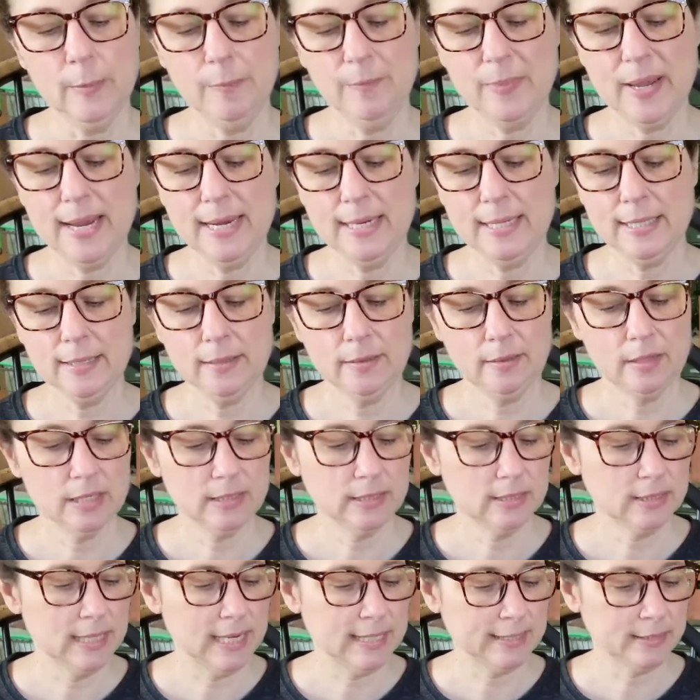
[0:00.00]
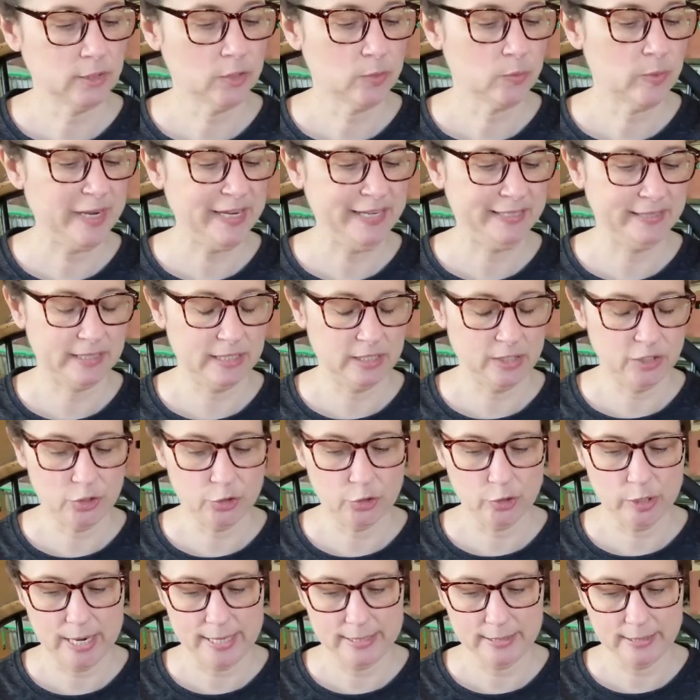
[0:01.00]
paint it this next week,
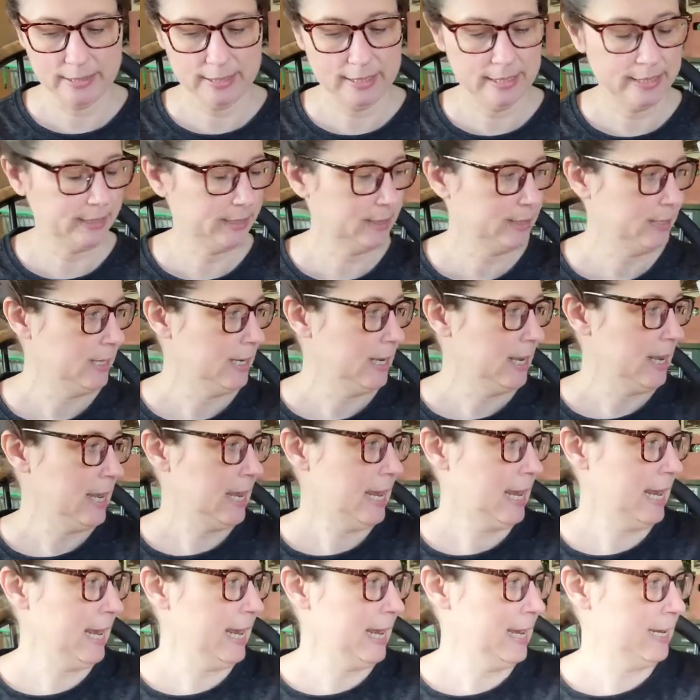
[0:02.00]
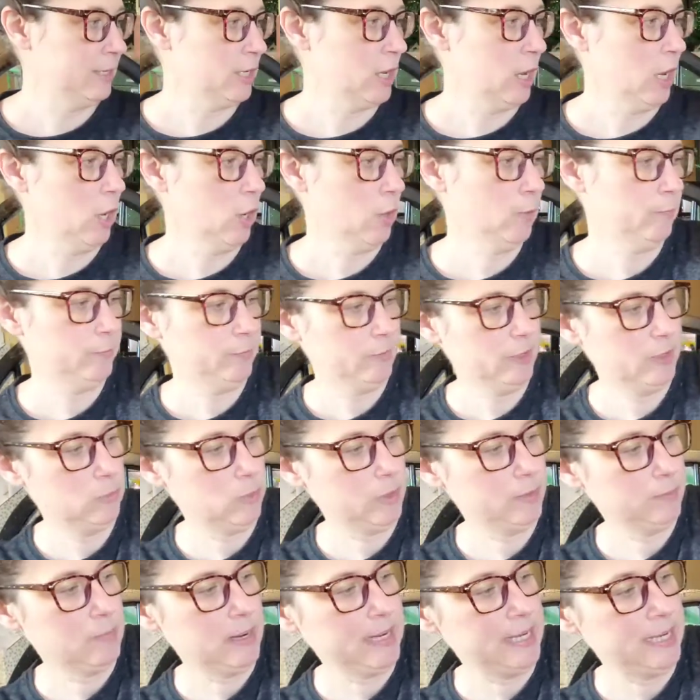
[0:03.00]
distress it, and hopefully
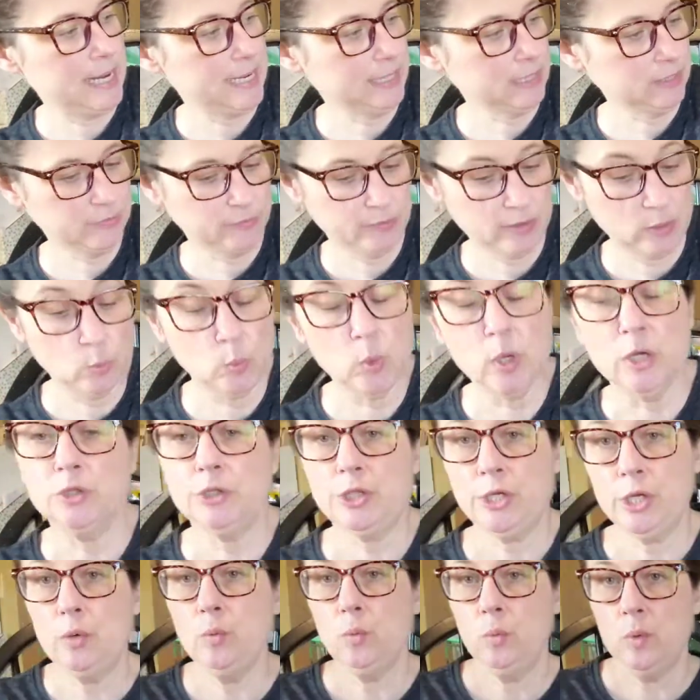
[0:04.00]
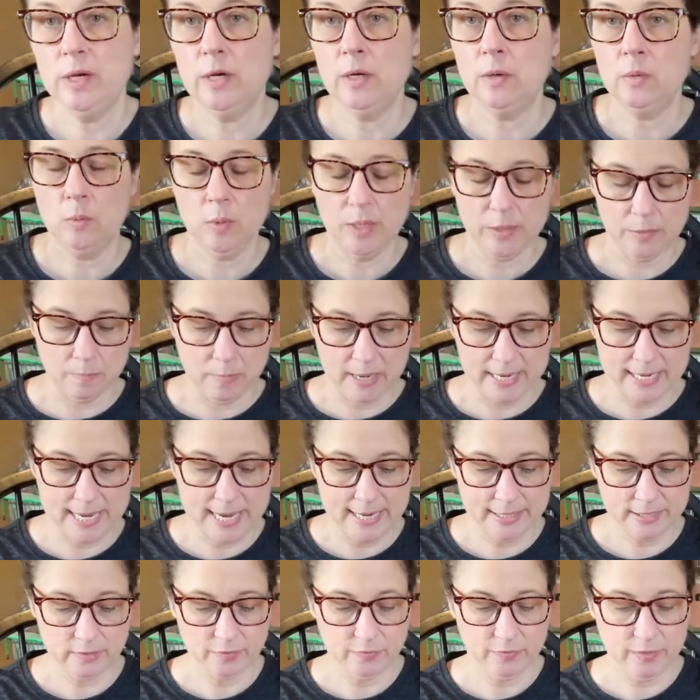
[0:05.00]
with my next, well, you will, with my
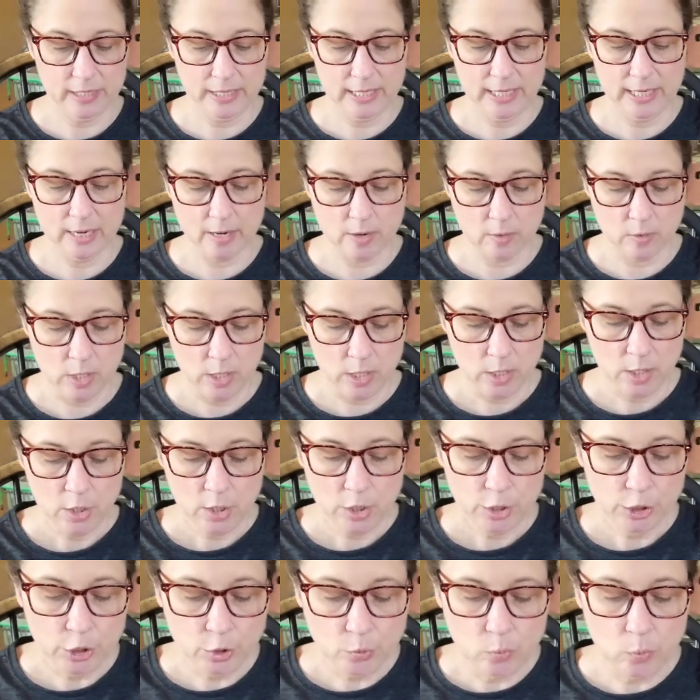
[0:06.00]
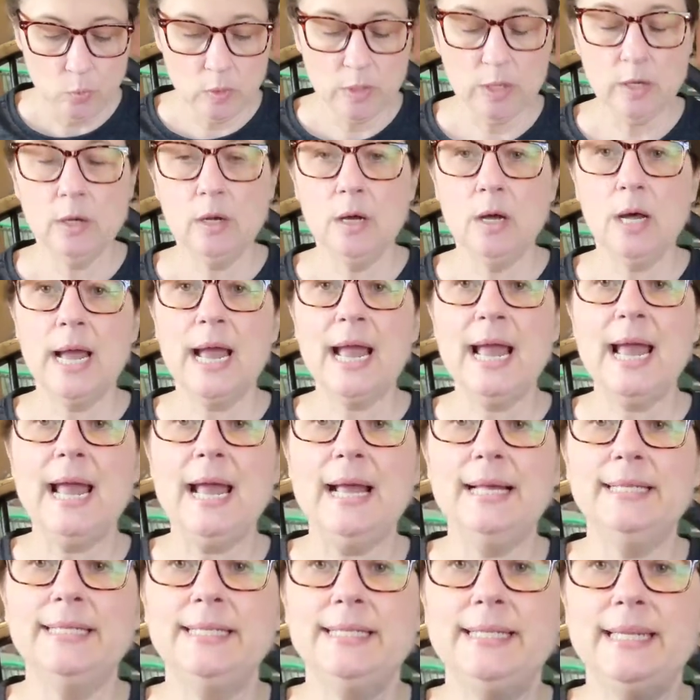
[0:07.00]
next video, you will
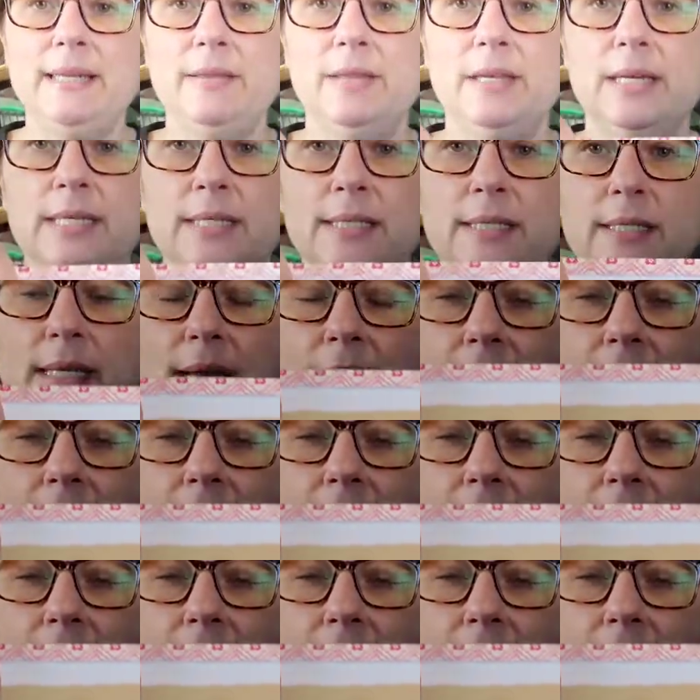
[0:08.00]
see this